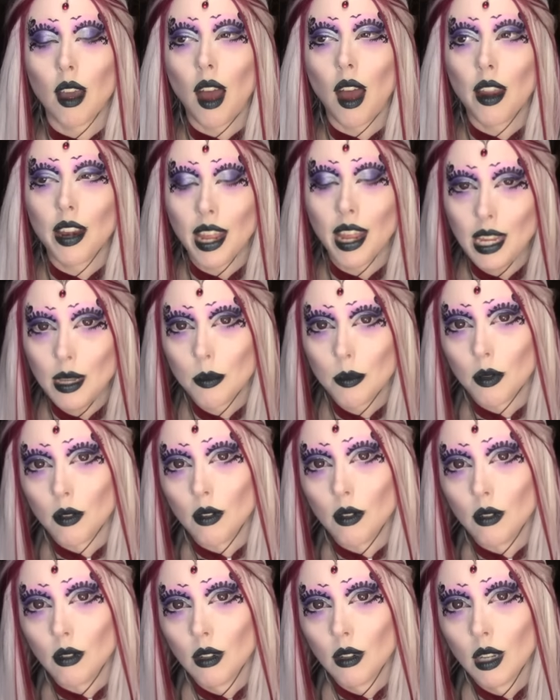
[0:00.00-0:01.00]

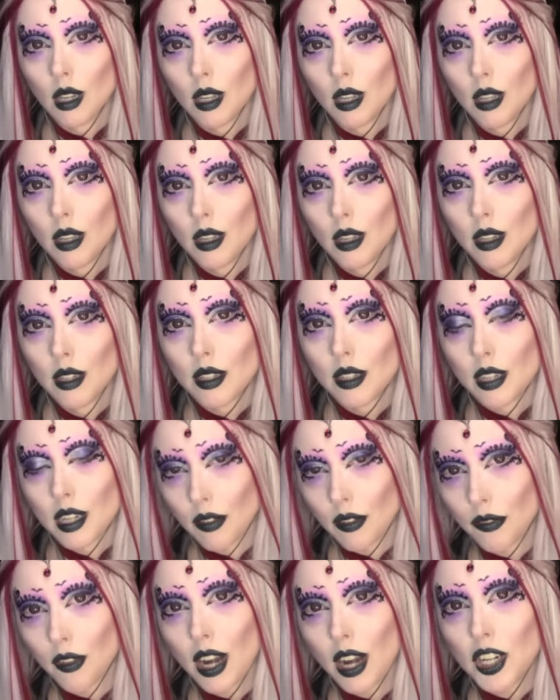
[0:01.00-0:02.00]
unable to
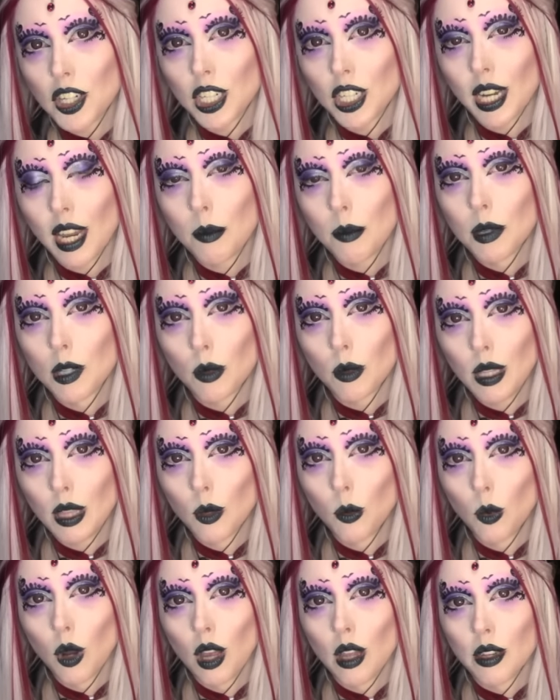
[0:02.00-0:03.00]
differentiate between
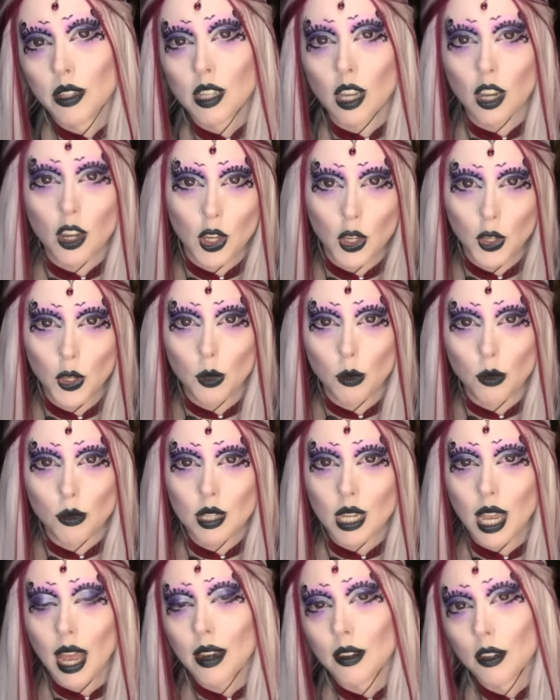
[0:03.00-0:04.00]
the words
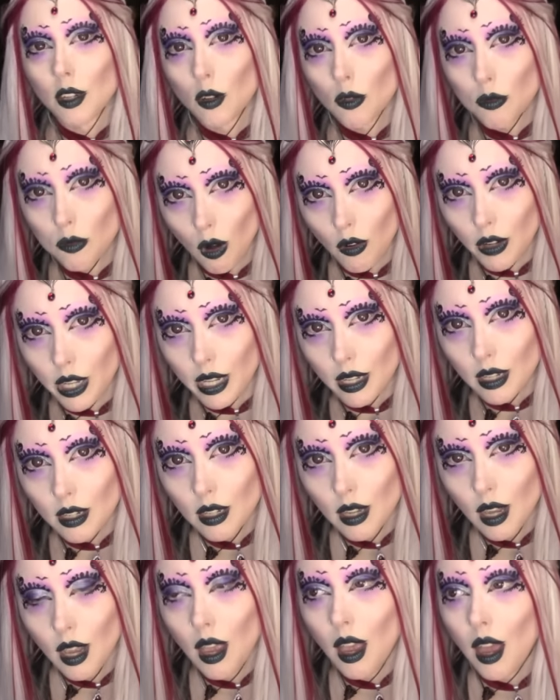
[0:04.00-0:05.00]
acute and chronic.
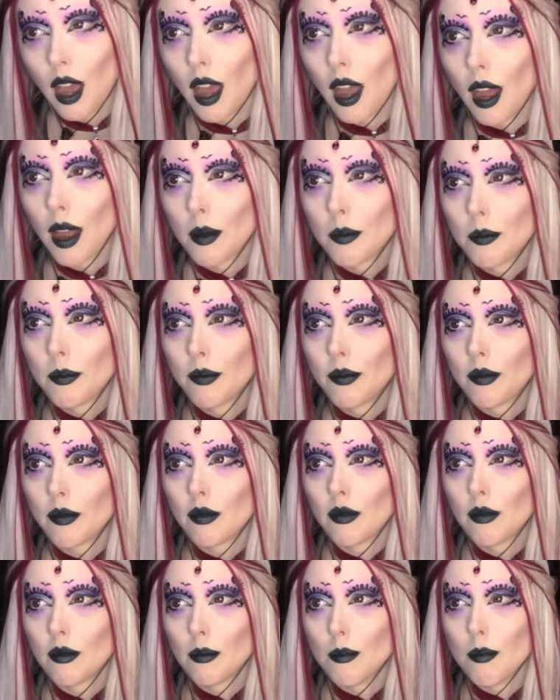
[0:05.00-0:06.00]
Many,
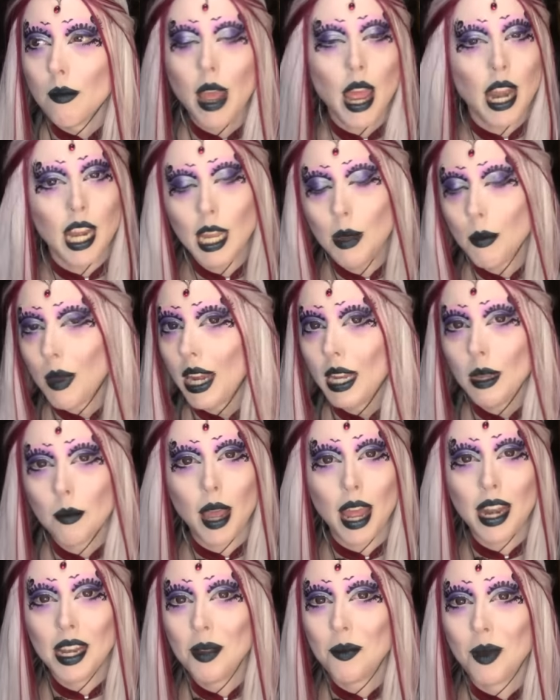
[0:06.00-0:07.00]
many,
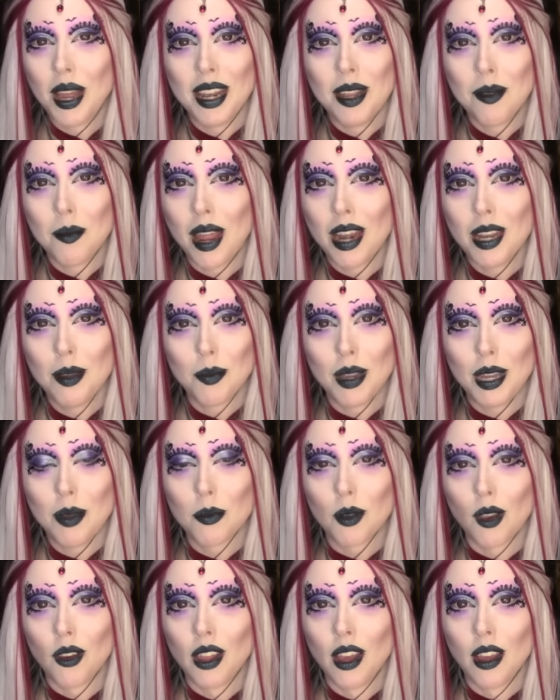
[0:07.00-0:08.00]
many, many, many
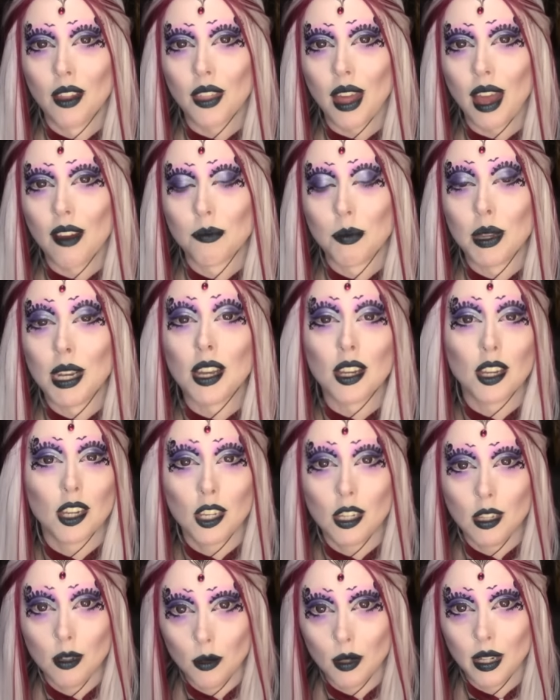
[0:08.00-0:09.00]
people on earth have been
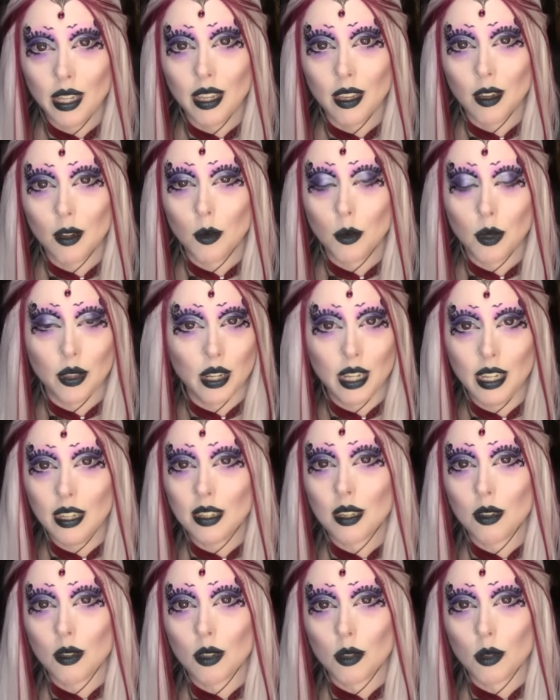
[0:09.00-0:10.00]
acutely ill with an
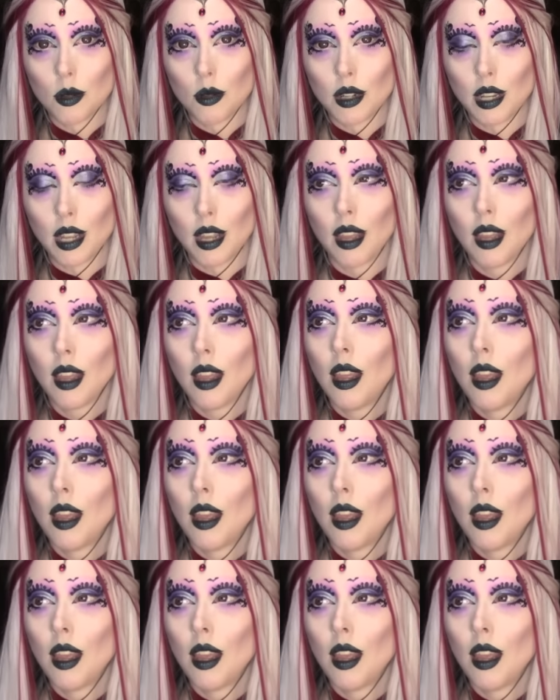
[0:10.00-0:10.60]
eating disorder.